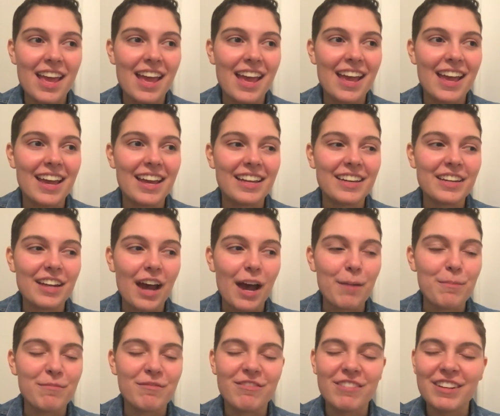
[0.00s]
and
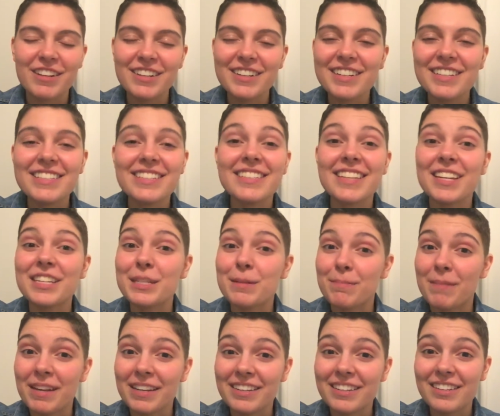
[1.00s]
I'm very
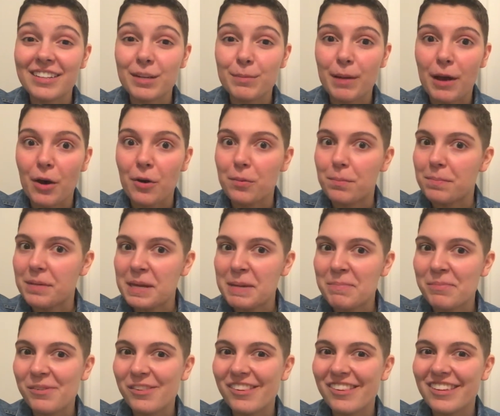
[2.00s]
sentimental about
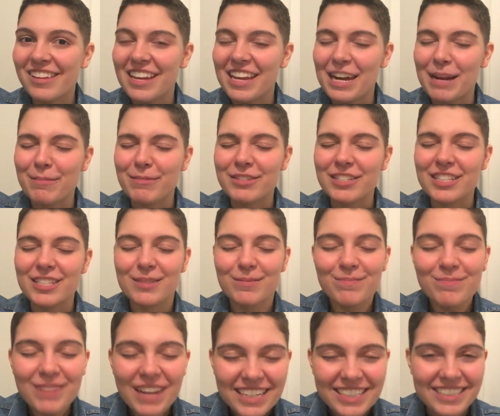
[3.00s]
people, and I'm
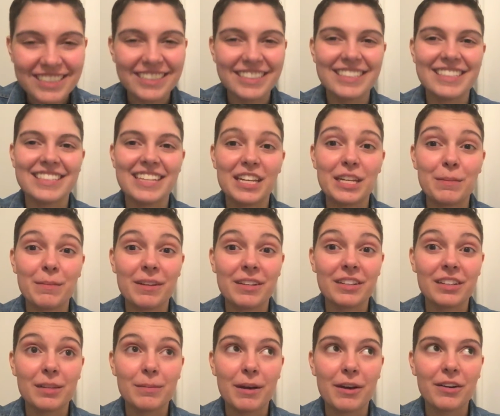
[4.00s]
especially
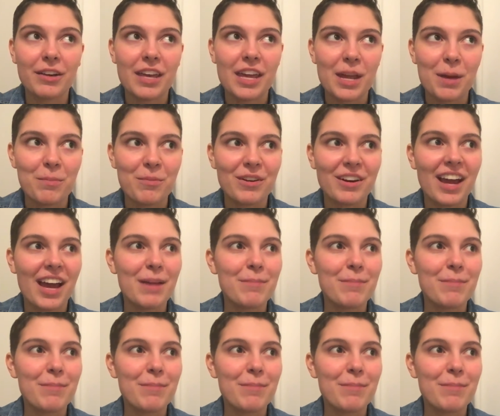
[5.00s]
sentimental about Cameron.